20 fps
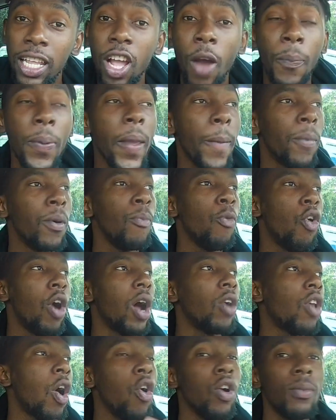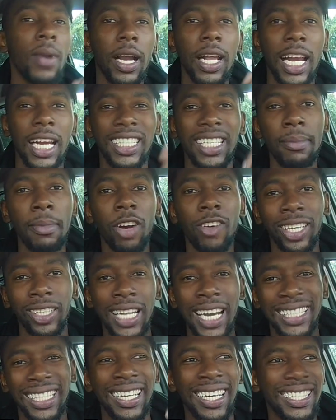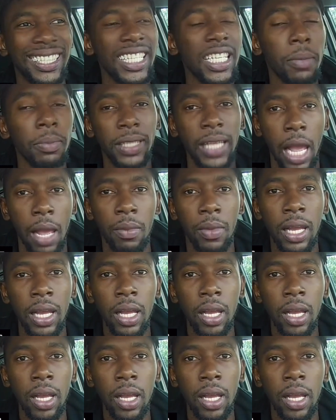Yo, people, more know who my clash. Come and rest that song the same time.